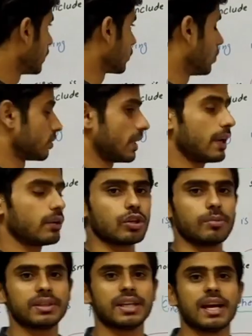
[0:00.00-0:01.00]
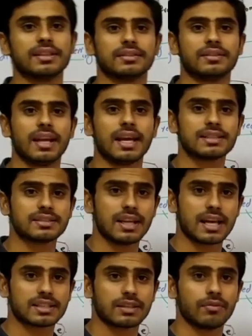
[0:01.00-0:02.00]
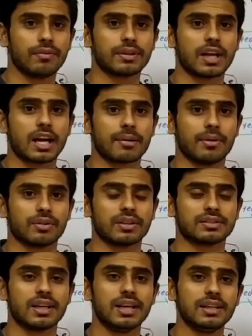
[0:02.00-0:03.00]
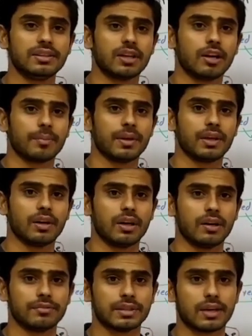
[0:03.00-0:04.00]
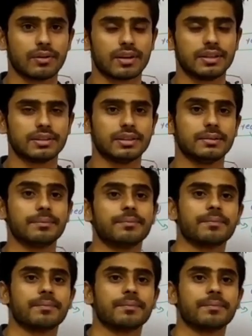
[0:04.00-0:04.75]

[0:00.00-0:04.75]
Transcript: So thank you so much guys. In the next lecture we will talk about the third topic of cellular injury.